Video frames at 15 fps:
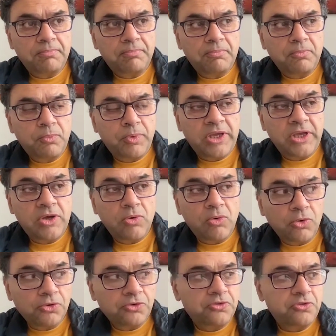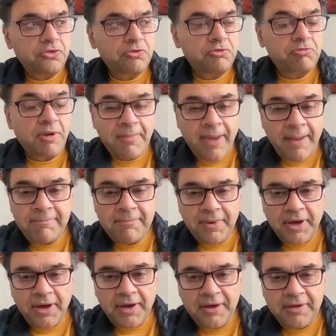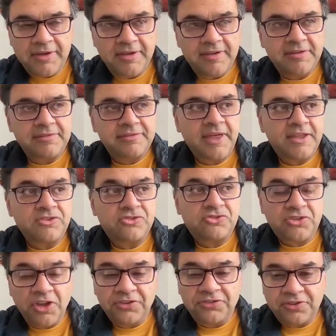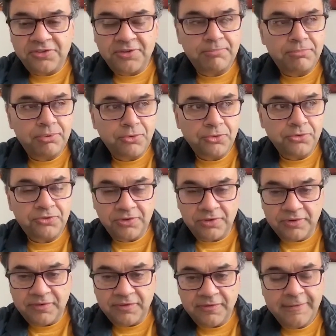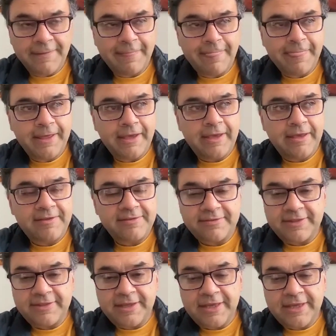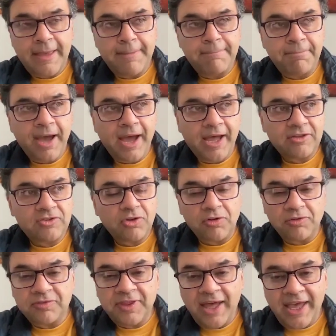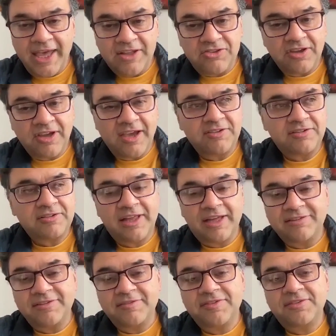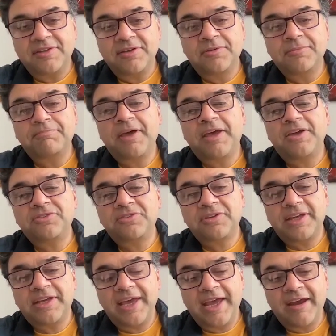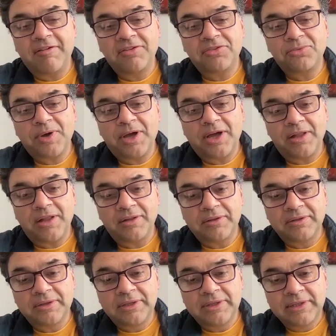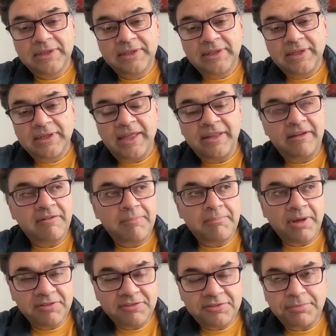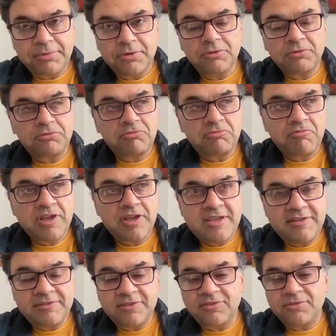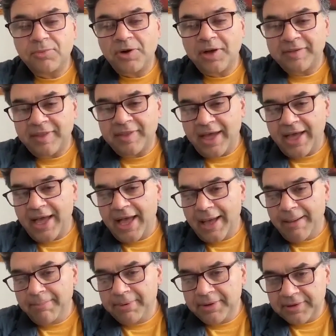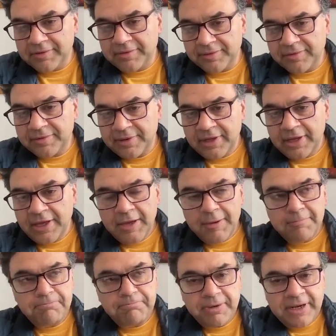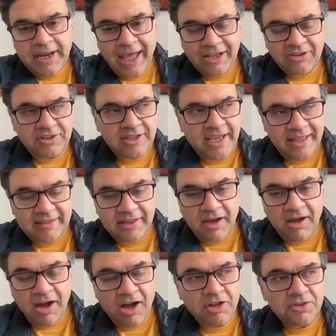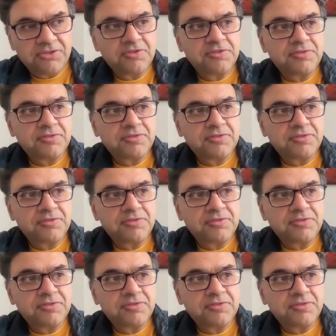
we ought to remember is that just as important is the impact of that educational activity on patient care as well. And there are multiple reasons why that happens. But actually, at the heart of